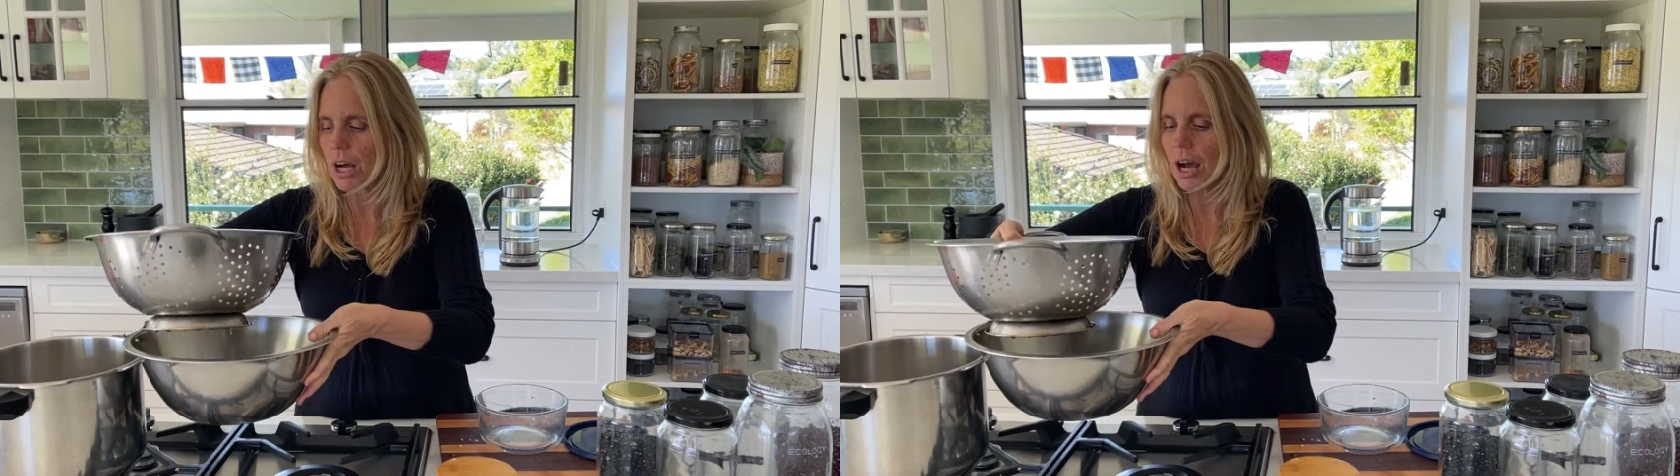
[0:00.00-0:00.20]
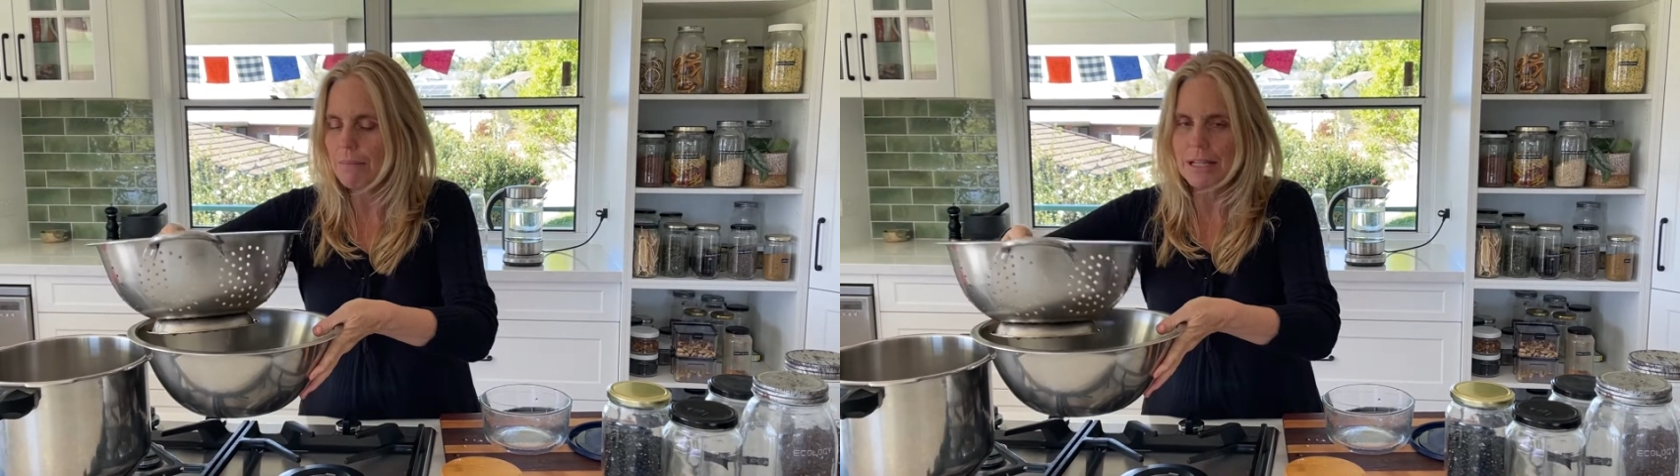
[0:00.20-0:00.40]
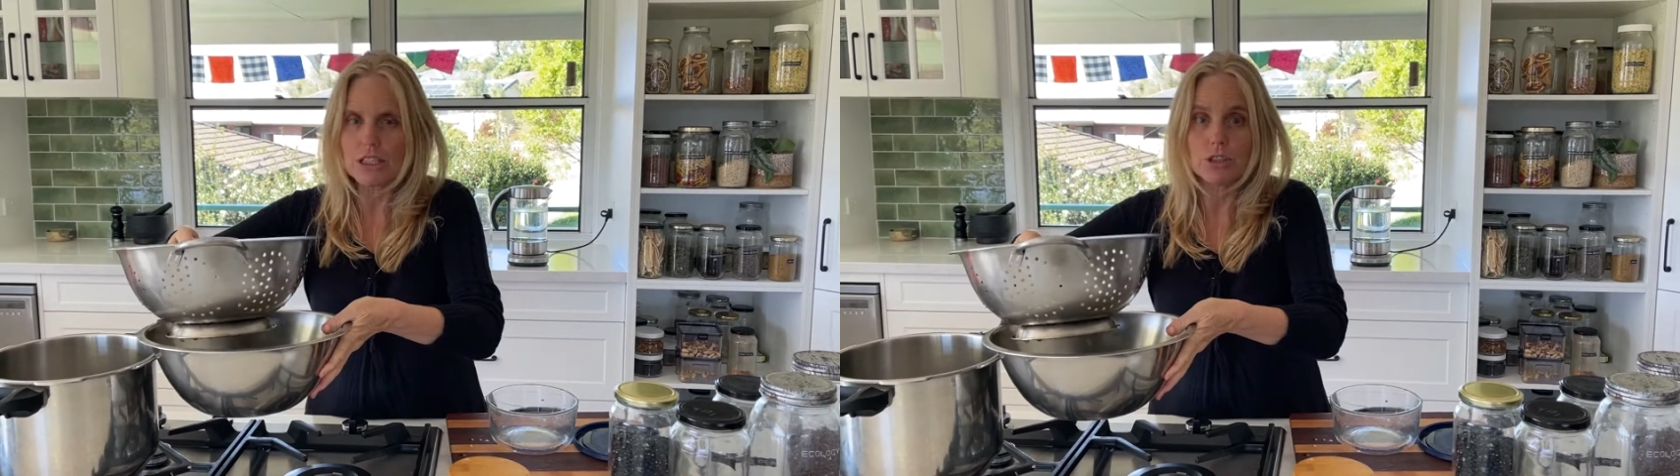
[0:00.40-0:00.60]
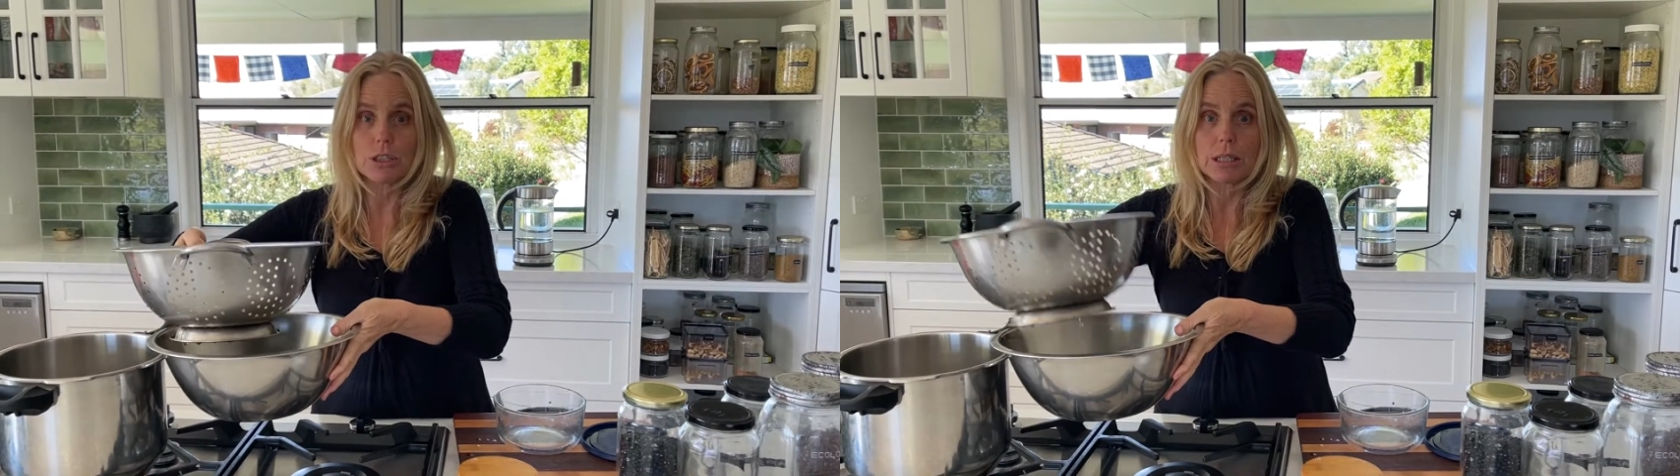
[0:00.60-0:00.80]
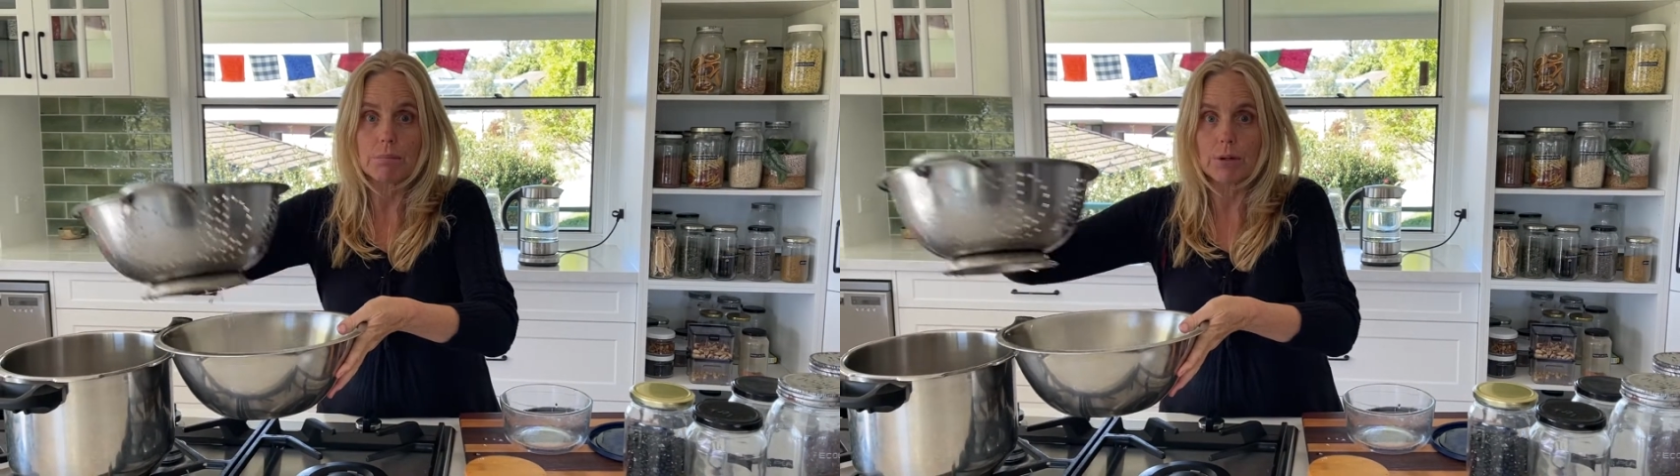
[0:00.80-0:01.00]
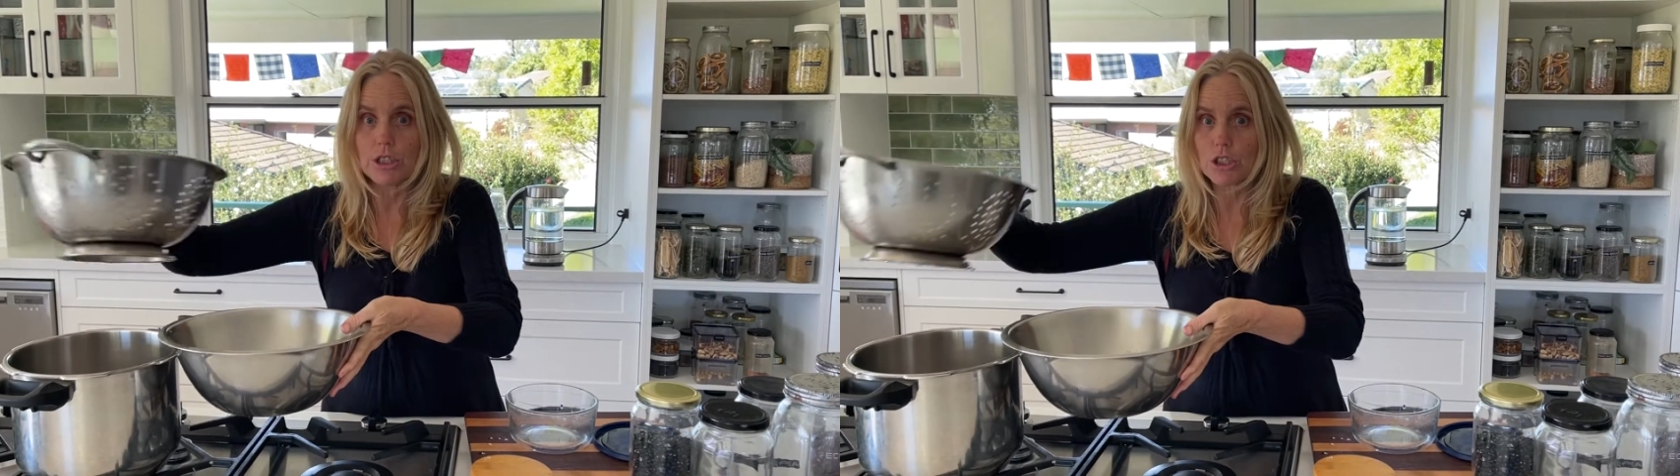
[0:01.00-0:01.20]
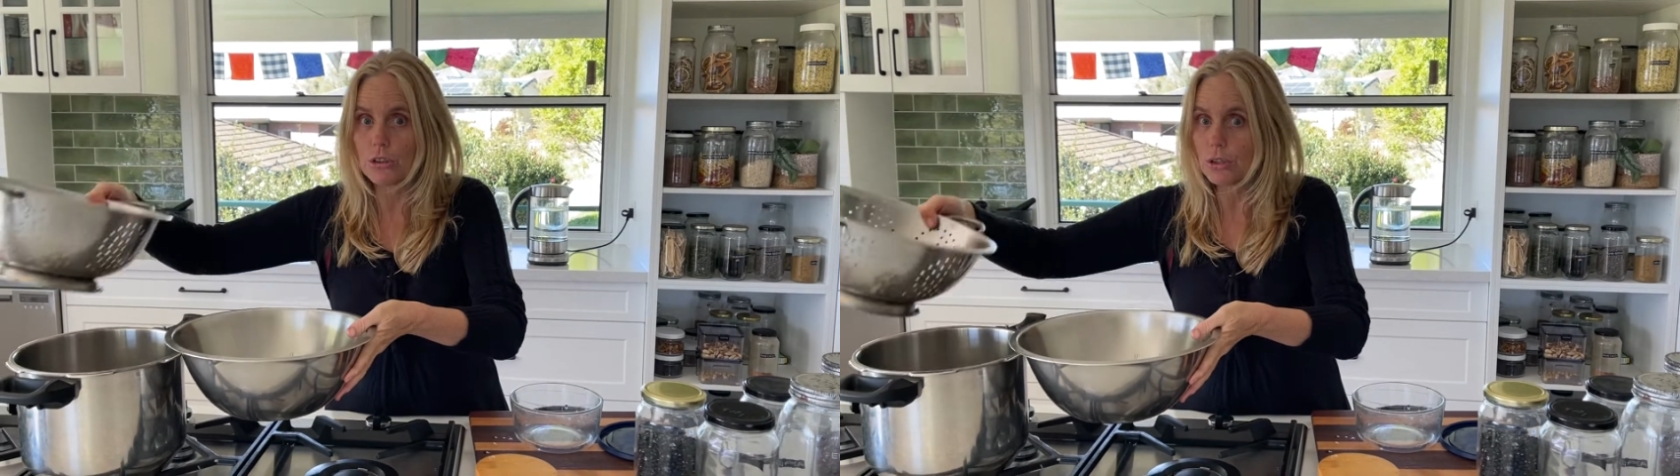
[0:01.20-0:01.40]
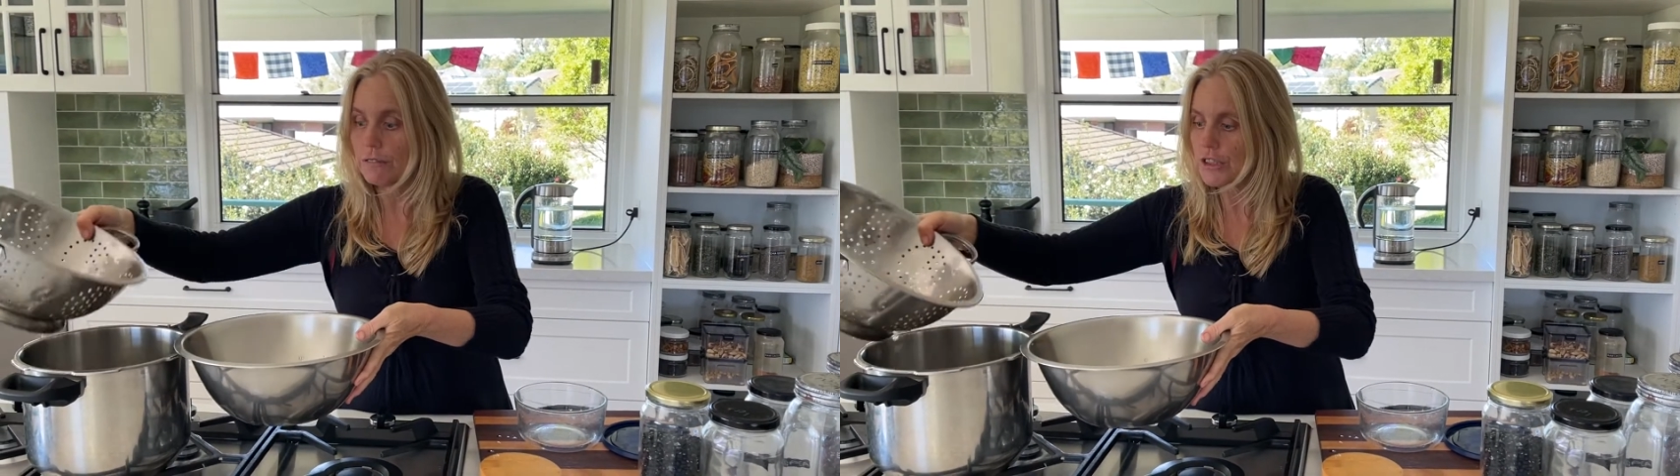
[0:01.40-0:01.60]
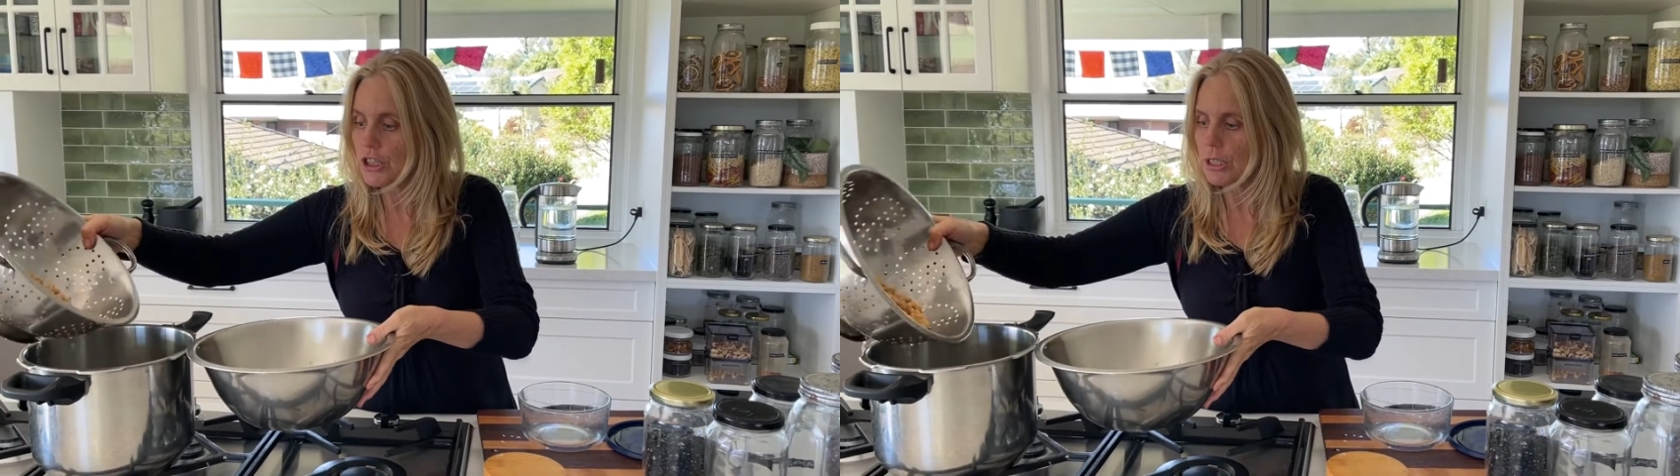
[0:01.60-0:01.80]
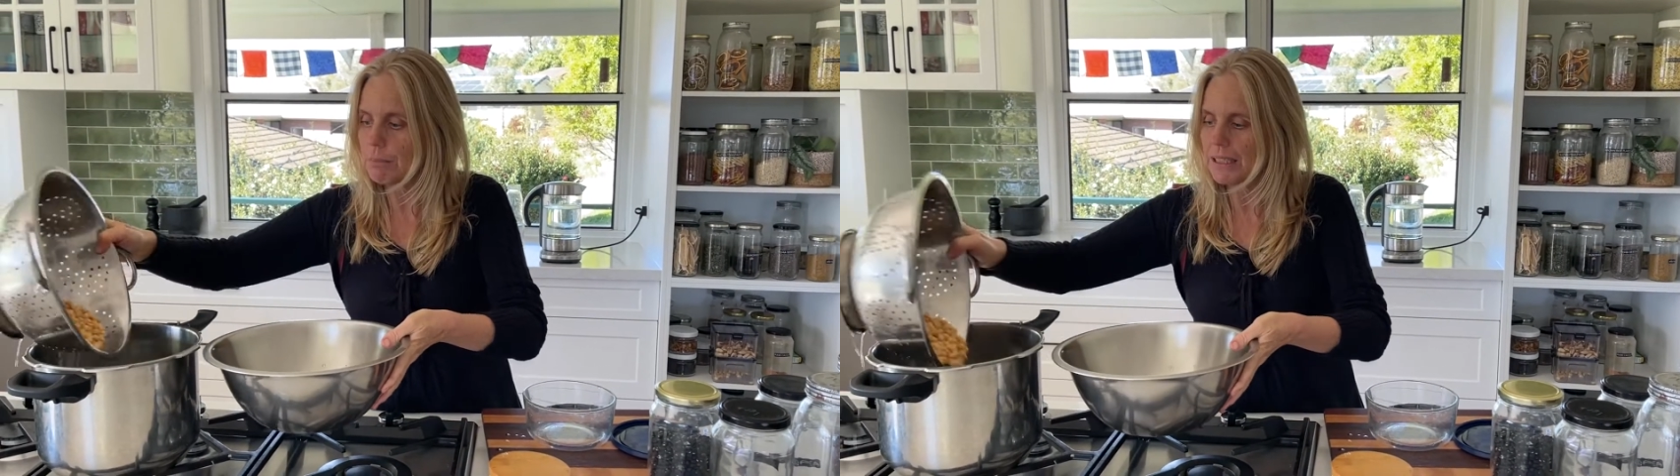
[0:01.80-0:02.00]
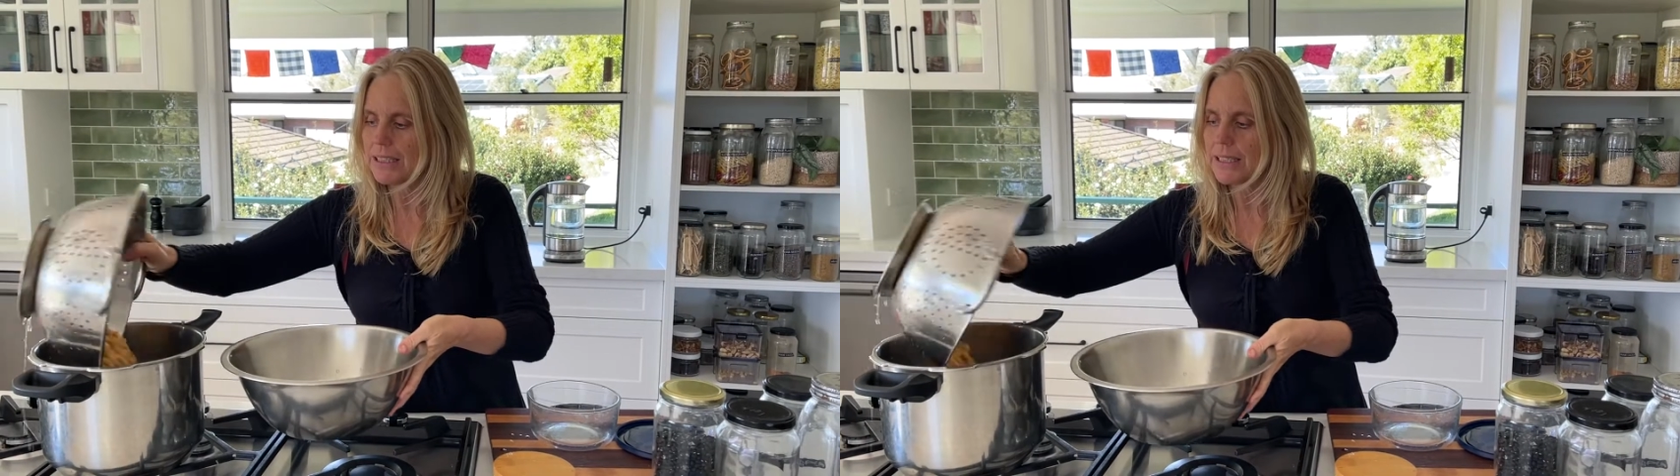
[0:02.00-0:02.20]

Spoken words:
I'm actually using a pressure cooker for chickpeas,